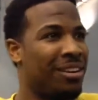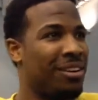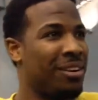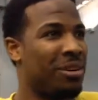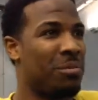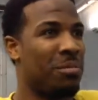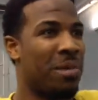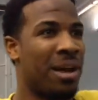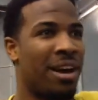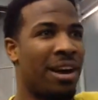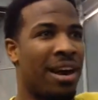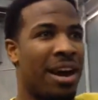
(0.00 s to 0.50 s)

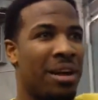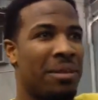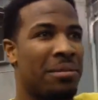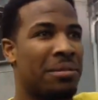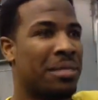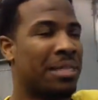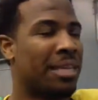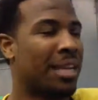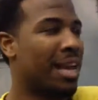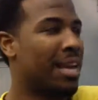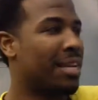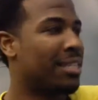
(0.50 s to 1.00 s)
No matter how you
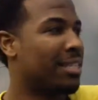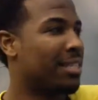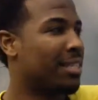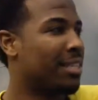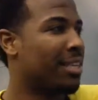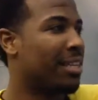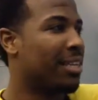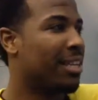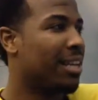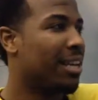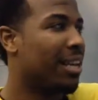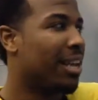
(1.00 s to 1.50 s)
slice it,
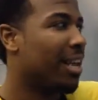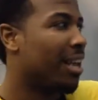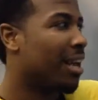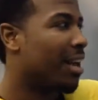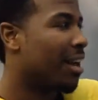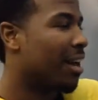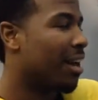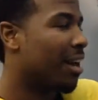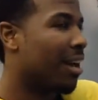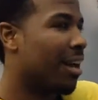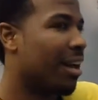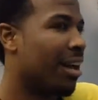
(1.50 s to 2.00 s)

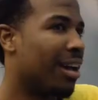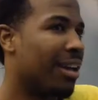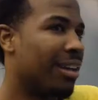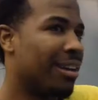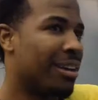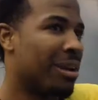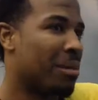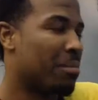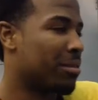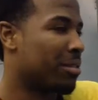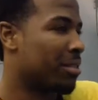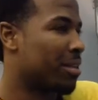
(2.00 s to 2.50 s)

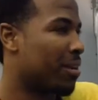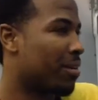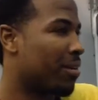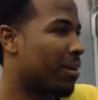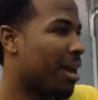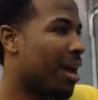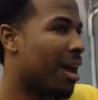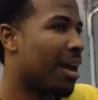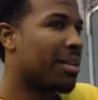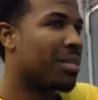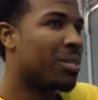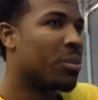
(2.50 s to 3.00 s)
numbers don't lie.